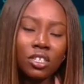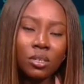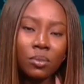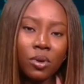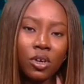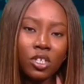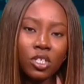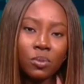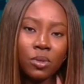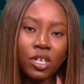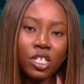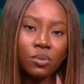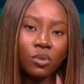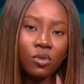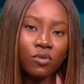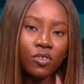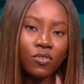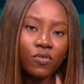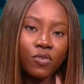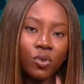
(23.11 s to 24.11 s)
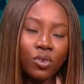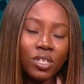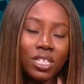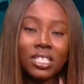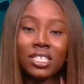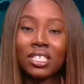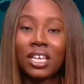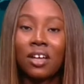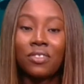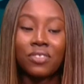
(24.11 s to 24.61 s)
and the prospects moving forward
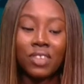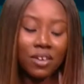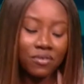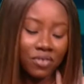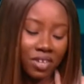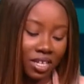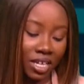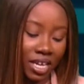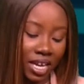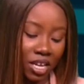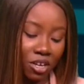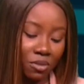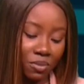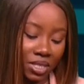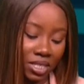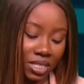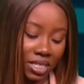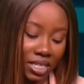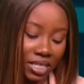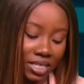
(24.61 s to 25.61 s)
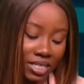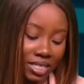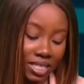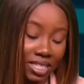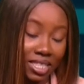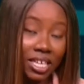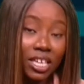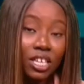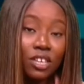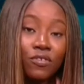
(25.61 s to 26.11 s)
in South Africa. Hello, Mr.
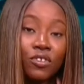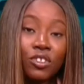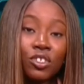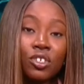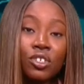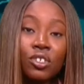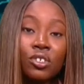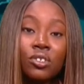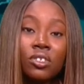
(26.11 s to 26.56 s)
Leonard. Thank you for joining